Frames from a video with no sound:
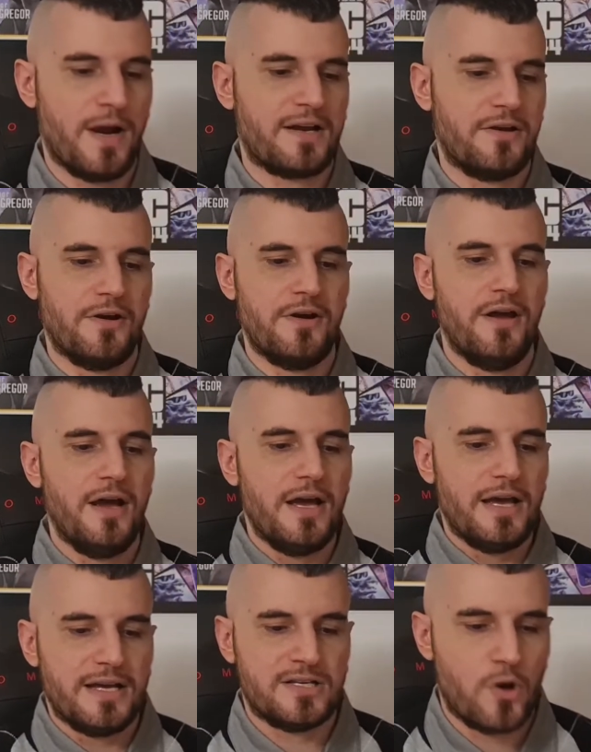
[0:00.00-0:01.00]
record.
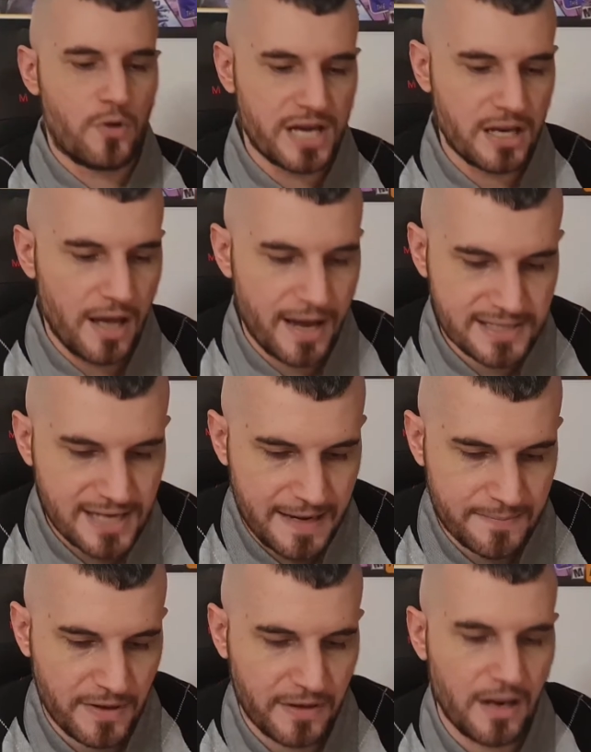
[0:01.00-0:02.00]
His only loss
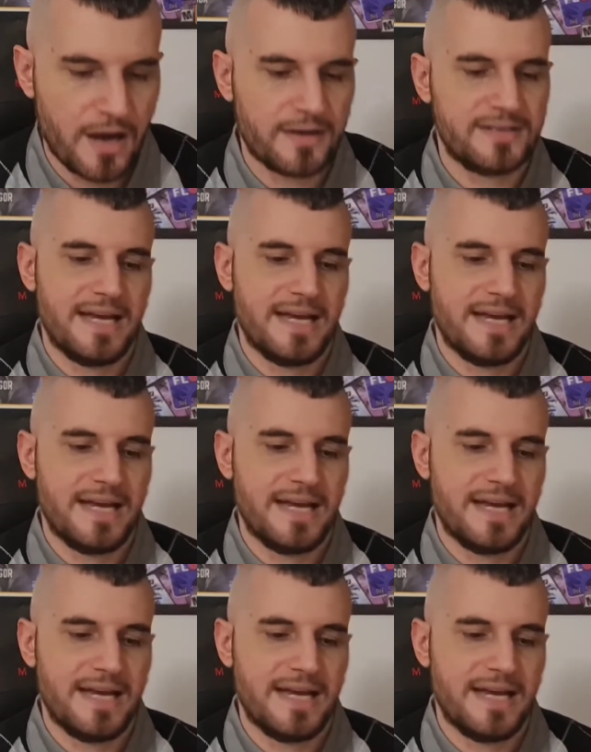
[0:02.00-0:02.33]
came a long